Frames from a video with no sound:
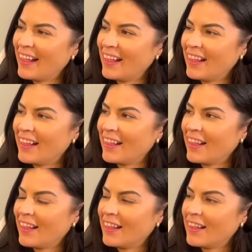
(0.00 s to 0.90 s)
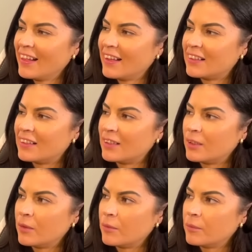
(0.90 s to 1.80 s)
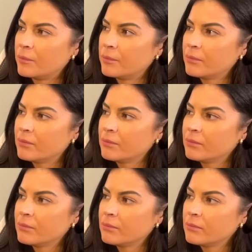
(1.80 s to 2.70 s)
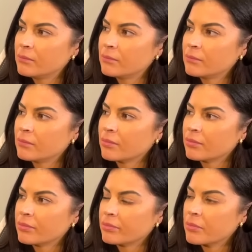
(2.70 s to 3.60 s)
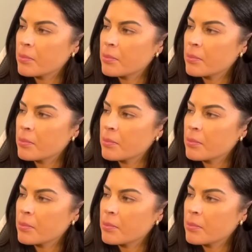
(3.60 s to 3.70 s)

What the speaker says: (silent)